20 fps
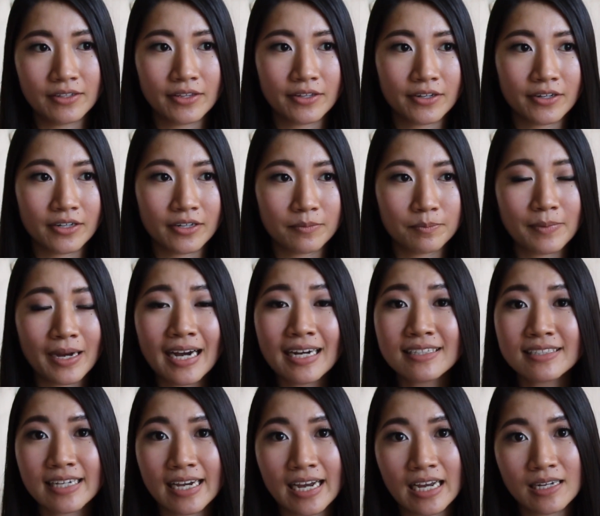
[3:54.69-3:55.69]
There are
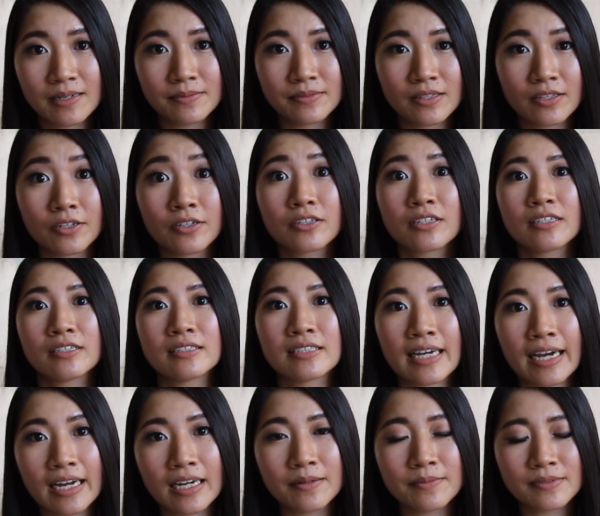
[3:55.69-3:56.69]
bad times, there are good
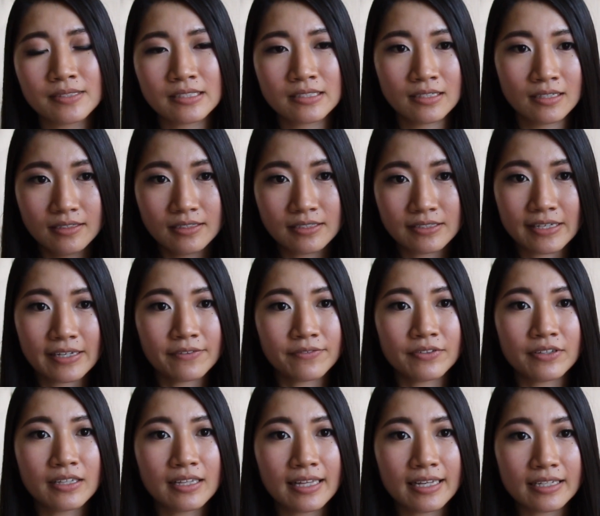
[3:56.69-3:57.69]
times. So I
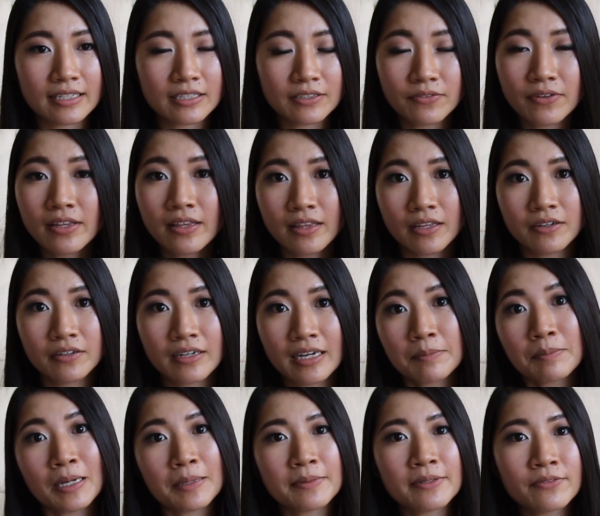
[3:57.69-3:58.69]
feel like even though I
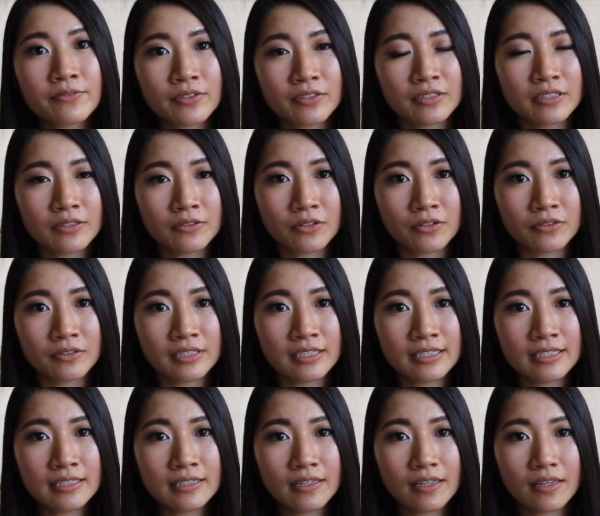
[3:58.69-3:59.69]
might be feeling
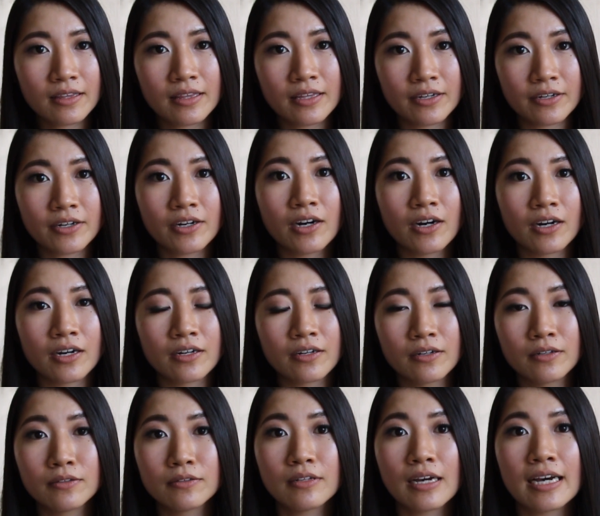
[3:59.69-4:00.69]
lonely, there are
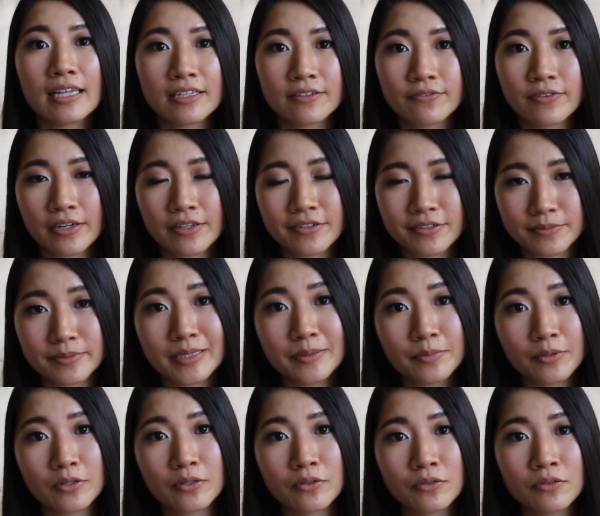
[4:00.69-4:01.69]
a lot of other
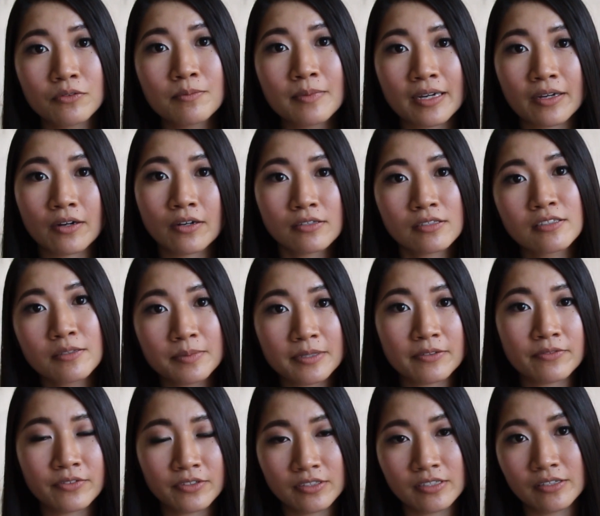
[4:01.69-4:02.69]
people who might also be
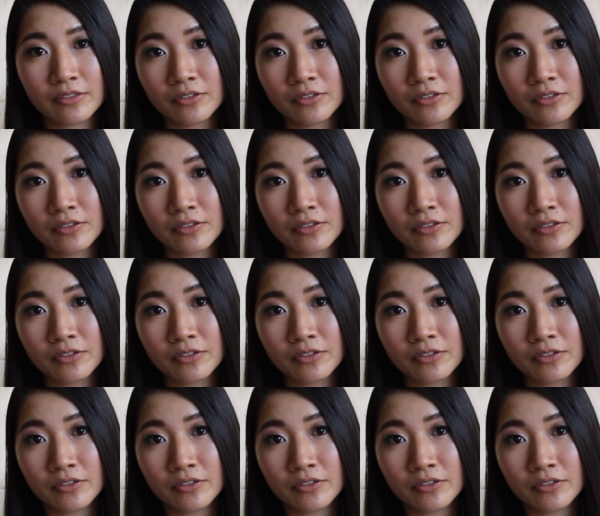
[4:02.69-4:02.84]
feeling